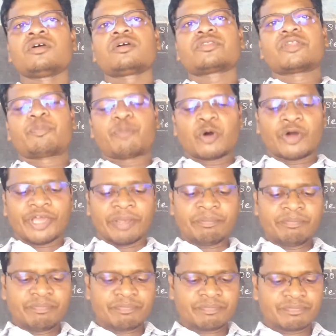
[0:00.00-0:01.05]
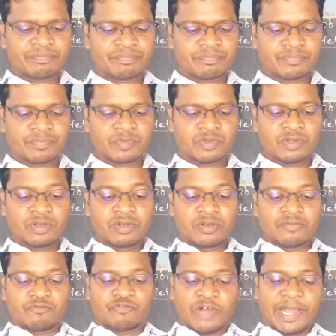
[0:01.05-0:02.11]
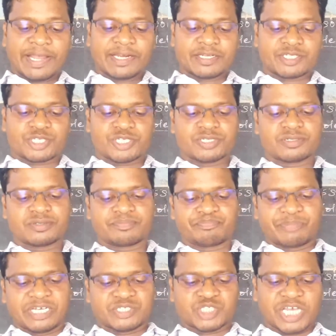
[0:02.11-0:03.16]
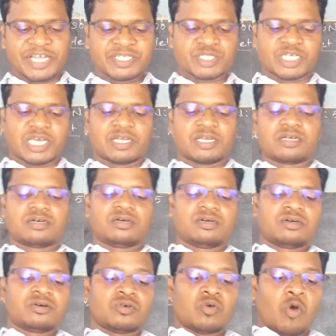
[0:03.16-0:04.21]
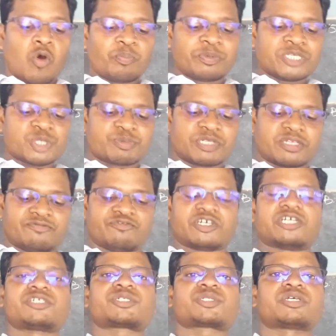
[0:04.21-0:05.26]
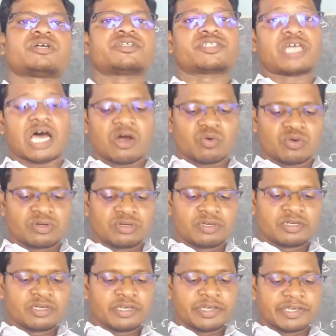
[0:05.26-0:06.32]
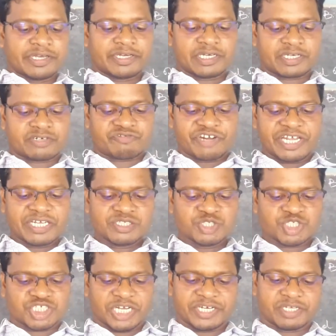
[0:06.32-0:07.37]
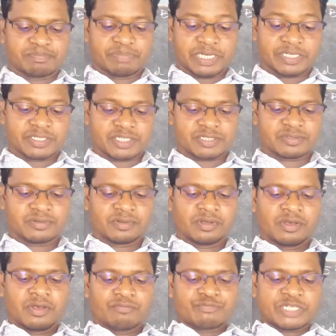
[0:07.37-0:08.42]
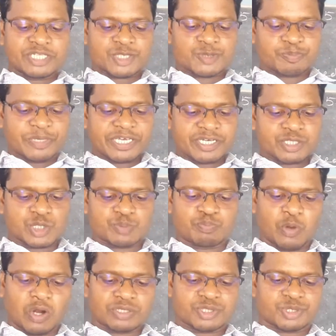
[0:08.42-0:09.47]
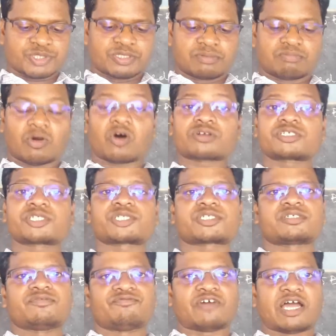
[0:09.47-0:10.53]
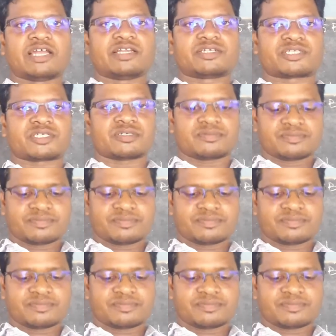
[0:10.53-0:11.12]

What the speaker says: The poem Violet by Jane Taylor opens with the verse, "Down in a green shady bed, where the speaker spots the modest violet,